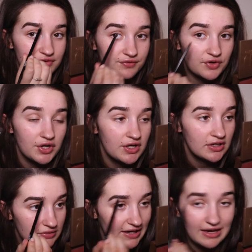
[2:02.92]
the
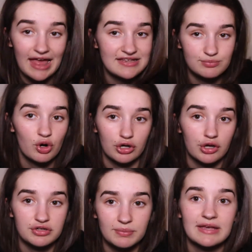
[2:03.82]
front, less
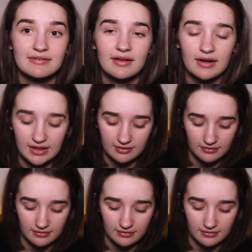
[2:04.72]
product basically.